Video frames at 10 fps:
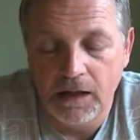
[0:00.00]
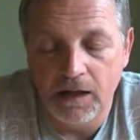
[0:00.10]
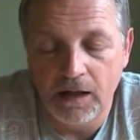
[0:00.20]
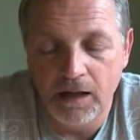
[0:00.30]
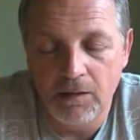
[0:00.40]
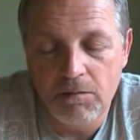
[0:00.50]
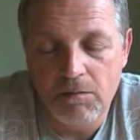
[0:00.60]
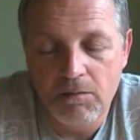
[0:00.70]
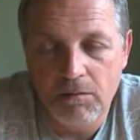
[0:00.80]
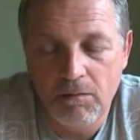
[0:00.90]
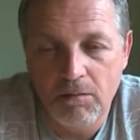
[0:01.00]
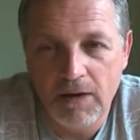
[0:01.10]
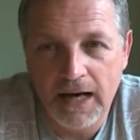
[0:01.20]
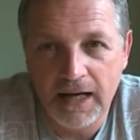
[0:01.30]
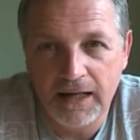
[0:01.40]

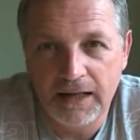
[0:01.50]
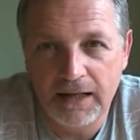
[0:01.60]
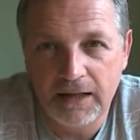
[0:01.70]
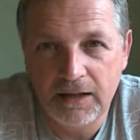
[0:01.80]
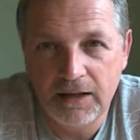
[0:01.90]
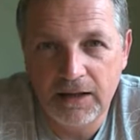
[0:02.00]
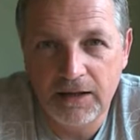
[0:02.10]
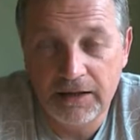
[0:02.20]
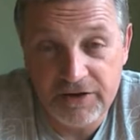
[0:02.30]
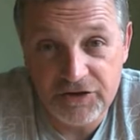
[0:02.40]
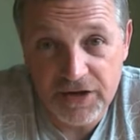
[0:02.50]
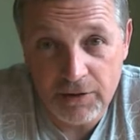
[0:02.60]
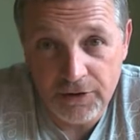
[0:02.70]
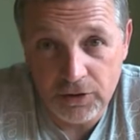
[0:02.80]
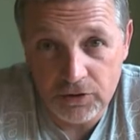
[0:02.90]
I live in
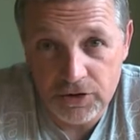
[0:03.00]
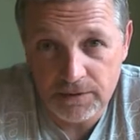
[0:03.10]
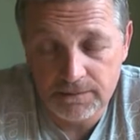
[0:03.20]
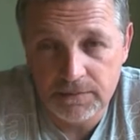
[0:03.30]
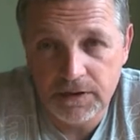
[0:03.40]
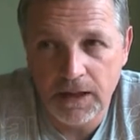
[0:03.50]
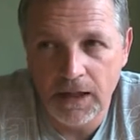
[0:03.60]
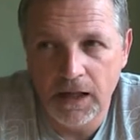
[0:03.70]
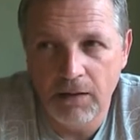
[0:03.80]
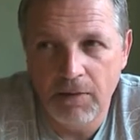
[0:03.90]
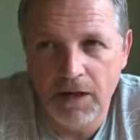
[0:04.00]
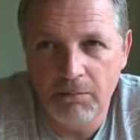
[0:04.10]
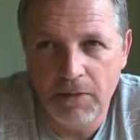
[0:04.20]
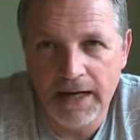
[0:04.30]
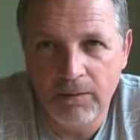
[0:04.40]
South Yorkshire,
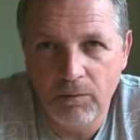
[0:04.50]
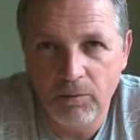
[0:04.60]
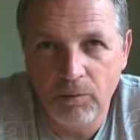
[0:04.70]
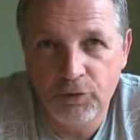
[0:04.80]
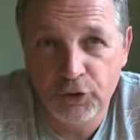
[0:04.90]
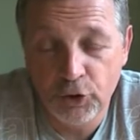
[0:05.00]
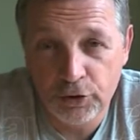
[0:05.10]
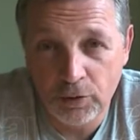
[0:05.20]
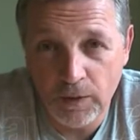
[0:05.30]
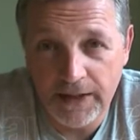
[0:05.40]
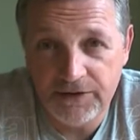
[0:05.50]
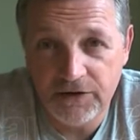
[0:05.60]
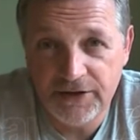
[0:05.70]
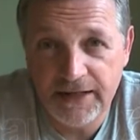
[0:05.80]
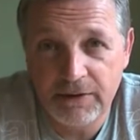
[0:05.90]
and my total
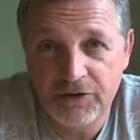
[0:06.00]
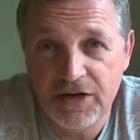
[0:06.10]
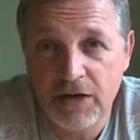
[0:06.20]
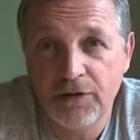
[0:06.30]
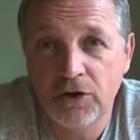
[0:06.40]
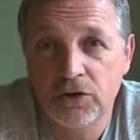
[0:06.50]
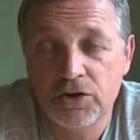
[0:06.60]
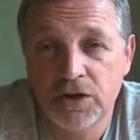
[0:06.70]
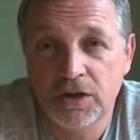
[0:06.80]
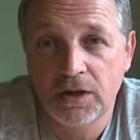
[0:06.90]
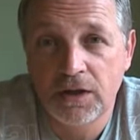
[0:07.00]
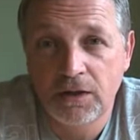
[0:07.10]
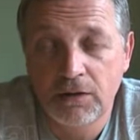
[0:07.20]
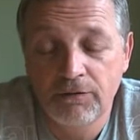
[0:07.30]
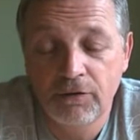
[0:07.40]
waiting time in South Yorkshire
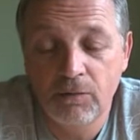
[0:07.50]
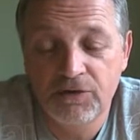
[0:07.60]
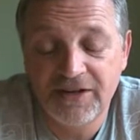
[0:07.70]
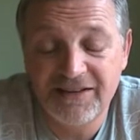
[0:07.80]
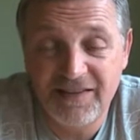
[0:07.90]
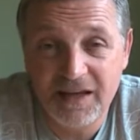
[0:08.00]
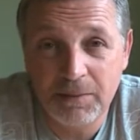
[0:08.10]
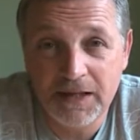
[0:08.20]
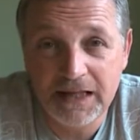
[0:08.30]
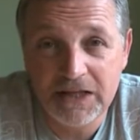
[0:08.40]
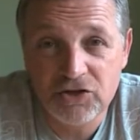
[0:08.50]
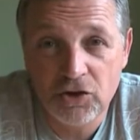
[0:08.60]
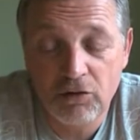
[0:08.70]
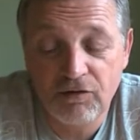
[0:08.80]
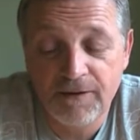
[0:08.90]
from sending the
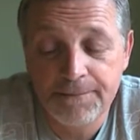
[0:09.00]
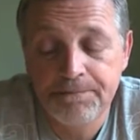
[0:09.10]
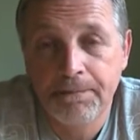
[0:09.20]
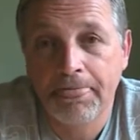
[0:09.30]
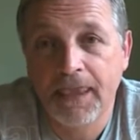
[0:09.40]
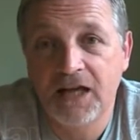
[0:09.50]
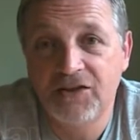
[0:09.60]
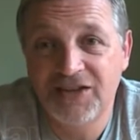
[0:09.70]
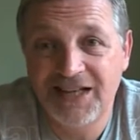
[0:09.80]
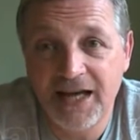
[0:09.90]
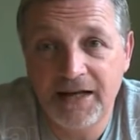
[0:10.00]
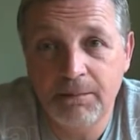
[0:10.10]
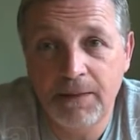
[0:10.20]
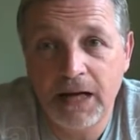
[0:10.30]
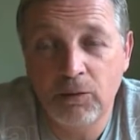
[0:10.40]
application off to getting
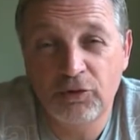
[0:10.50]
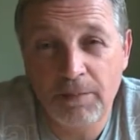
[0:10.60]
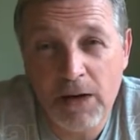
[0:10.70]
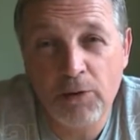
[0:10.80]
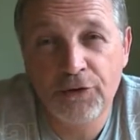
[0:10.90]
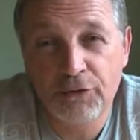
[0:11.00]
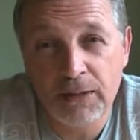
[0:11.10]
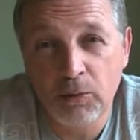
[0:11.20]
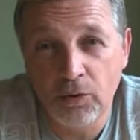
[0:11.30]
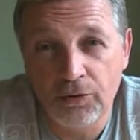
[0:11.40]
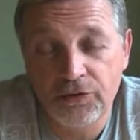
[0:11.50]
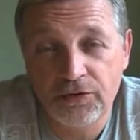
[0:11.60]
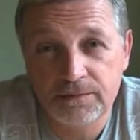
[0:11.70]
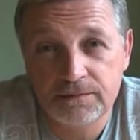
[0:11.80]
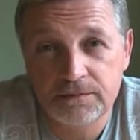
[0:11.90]
it back was about 3
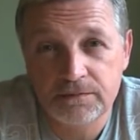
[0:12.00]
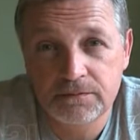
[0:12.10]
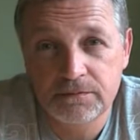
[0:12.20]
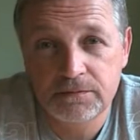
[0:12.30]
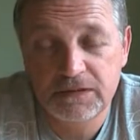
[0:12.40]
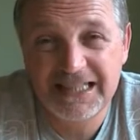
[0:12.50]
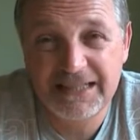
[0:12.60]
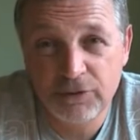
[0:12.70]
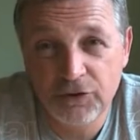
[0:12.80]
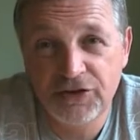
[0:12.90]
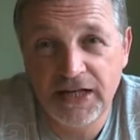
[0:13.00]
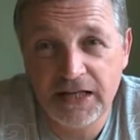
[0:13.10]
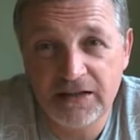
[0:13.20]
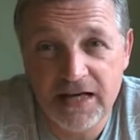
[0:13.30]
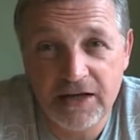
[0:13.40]
months. Give or
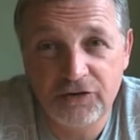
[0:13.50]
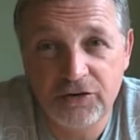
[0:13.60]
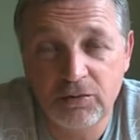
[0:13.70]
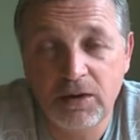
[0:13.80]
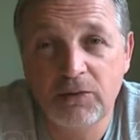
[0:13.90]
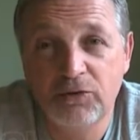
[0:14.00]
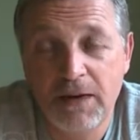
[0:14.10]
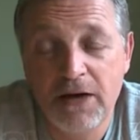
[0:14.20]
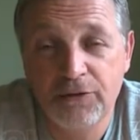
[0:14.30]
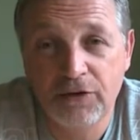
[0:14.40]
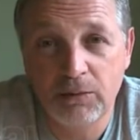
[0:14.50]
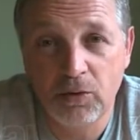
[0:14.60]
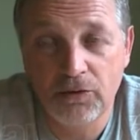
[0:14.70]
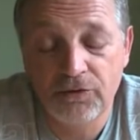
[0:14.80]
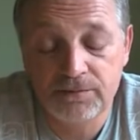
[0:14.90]
take a day or two, it was about 3
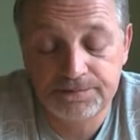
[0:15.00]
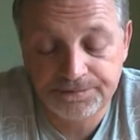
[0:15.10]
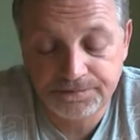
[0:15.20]
months,